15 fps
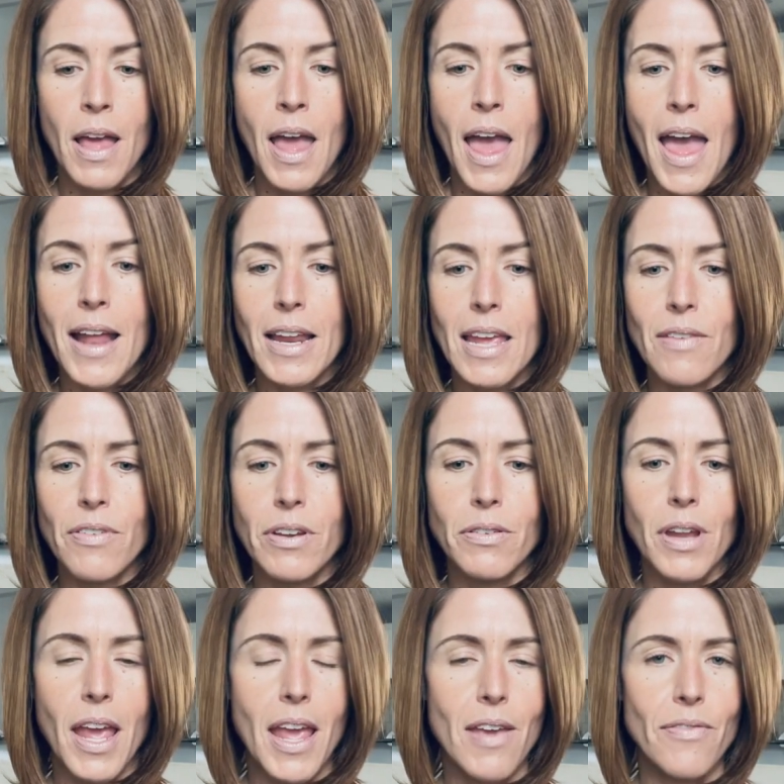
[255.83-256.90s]
And
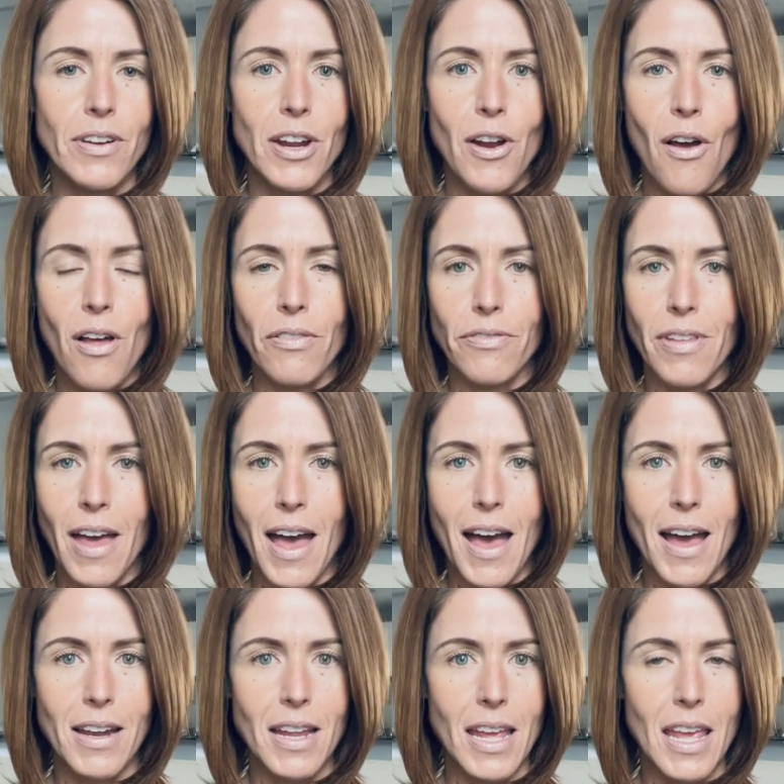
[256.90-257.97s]
even in all of
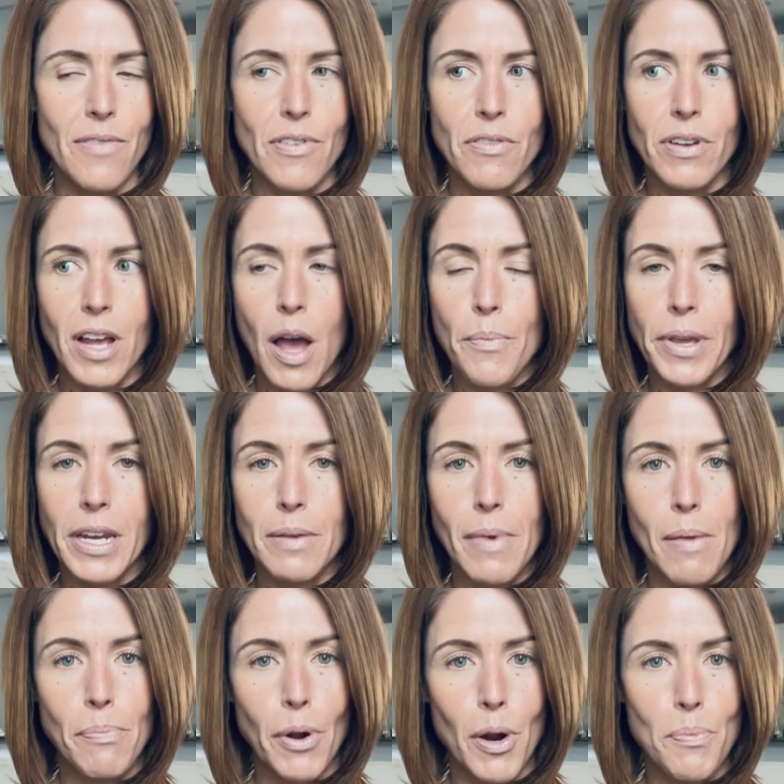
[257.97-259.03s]
that, even coming into my
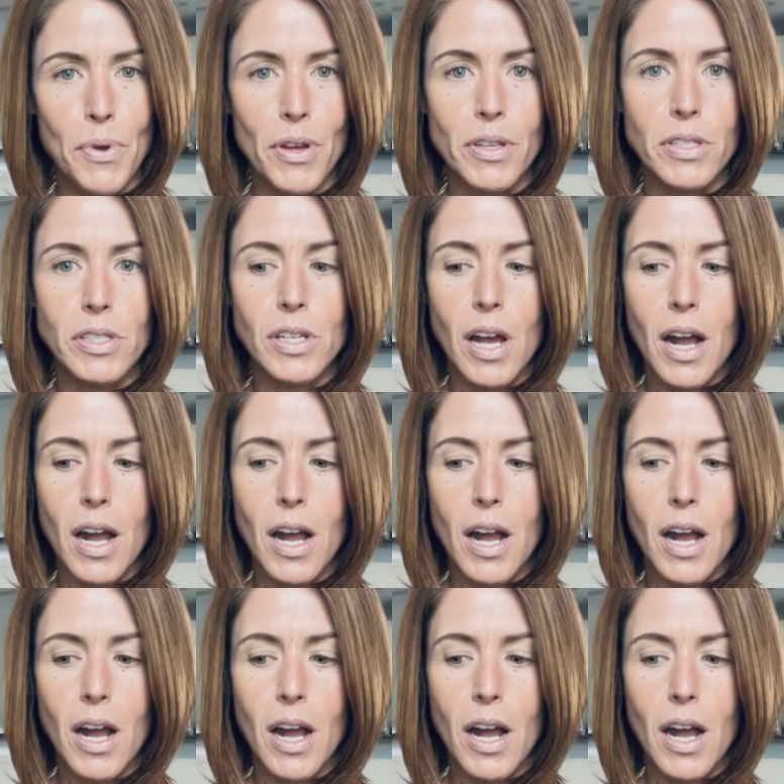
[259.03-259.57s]
purpose,